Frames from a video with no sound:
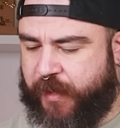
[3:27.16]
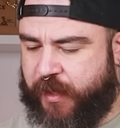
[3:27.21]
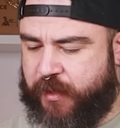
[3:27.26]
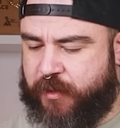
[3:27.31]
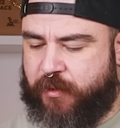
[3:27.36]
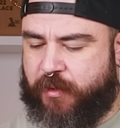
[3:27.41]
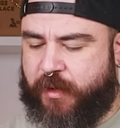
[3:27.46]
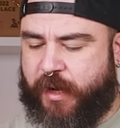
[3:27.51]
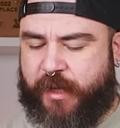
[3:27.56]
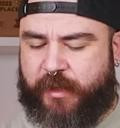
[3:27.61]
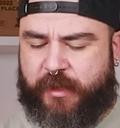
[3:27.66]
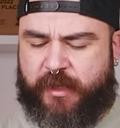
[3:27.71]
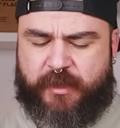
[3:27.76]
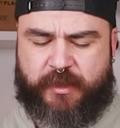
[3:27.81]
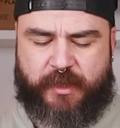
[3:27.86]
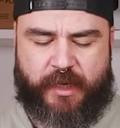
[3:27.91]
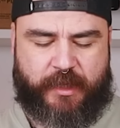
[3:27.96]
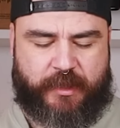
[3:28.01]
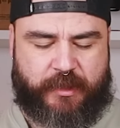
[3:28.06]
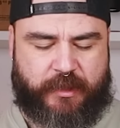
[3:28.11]
So
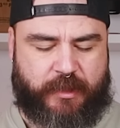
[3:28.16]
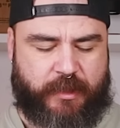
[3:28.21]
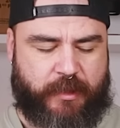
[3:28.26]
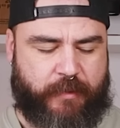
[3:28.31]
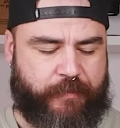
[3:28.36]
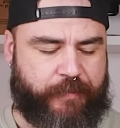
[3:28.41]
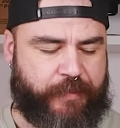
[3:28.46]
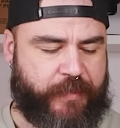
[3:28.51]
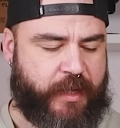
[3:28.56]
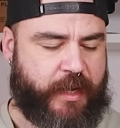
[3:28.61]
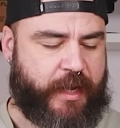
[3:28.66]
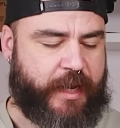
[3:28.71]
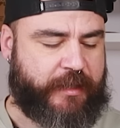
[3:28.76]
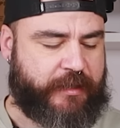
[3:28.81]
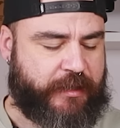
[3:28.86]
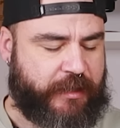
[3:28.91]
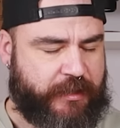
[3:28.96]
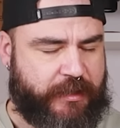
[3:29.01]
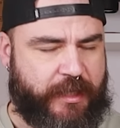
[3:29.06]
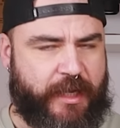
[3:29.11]
96,
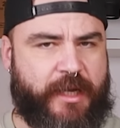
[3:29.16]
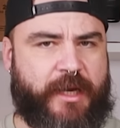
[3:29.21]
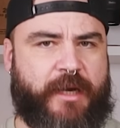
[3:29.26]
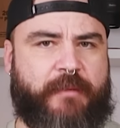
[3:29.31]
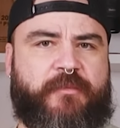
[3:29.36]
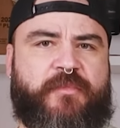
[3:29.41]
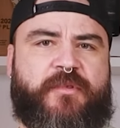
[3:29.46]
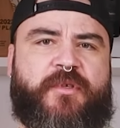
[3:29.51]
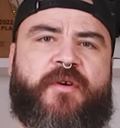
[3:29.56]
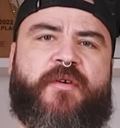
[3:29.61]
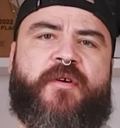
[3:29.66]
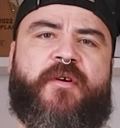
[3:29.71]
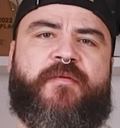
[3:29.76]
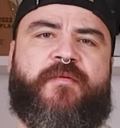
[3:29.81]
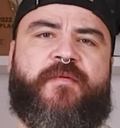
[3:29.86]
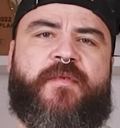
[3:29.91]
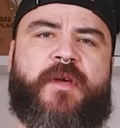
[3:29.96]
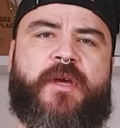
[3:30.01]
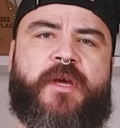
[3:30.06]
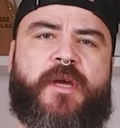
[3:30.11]
16 grams of
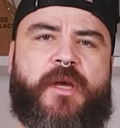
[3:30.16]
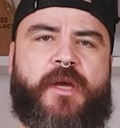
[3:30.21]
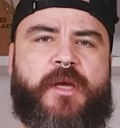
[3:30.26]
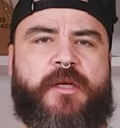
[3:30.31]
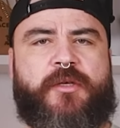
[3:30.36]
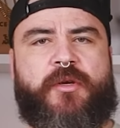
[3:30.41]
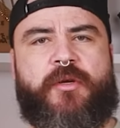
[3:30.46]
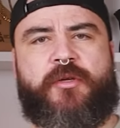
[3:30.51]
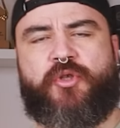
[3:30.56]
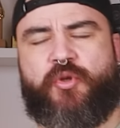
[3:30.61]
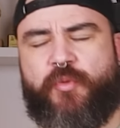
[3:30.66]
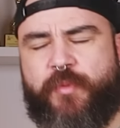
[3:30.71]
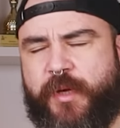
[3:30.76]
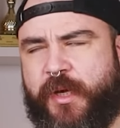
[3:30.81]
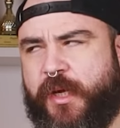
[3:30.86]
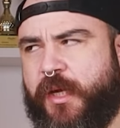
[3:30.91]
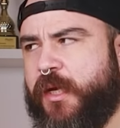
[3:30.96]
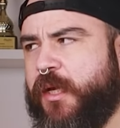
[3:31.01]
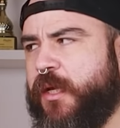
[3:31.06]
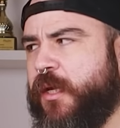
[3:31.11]
coffee is going to
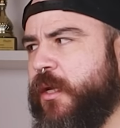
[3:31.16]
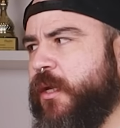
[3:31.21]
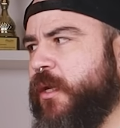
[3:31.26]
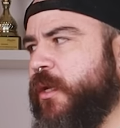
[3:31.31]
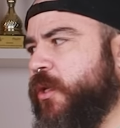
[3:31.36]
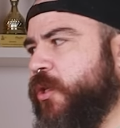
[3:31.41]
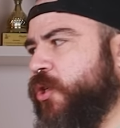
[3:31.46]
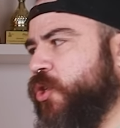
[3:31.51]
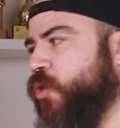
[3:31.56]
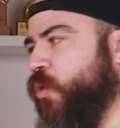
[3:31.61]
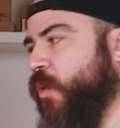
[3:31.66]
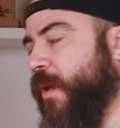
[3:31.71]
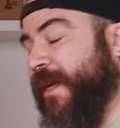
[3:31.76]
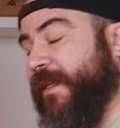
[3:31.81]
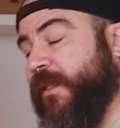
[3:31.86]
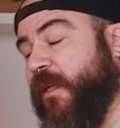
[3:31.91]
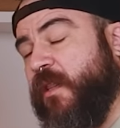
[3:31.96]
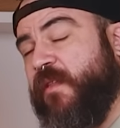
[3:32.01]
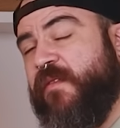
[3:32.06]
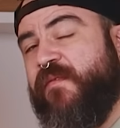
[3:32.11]
be
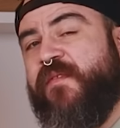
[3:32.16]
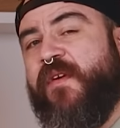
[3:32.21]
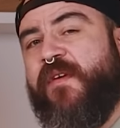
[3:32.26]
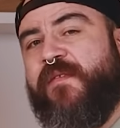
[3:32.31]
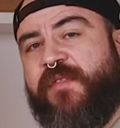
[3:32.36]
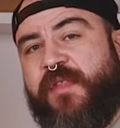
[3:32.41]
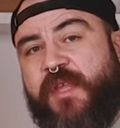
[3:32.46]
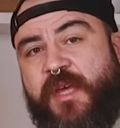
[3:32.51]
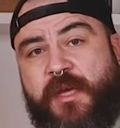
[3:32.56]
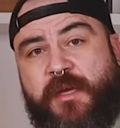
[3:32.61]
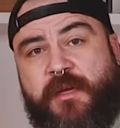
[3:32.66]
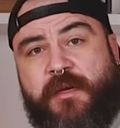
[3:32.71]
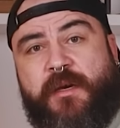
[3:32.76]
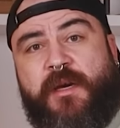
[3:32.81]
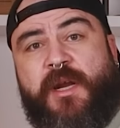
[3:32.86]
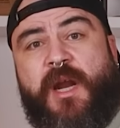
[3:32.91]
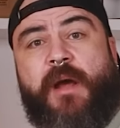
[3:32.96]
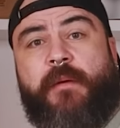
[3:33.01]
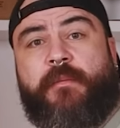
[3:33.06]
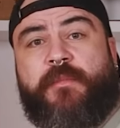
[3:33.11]
250
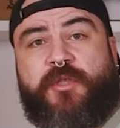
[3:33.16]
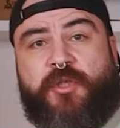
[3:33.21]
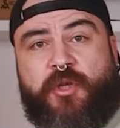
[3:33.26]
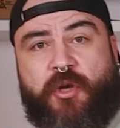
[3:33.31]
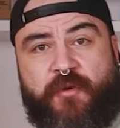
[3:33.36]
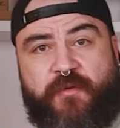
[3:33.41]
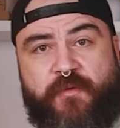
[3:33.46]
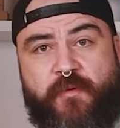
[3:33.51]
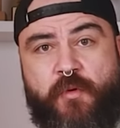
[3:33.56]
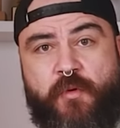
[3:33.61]
grams of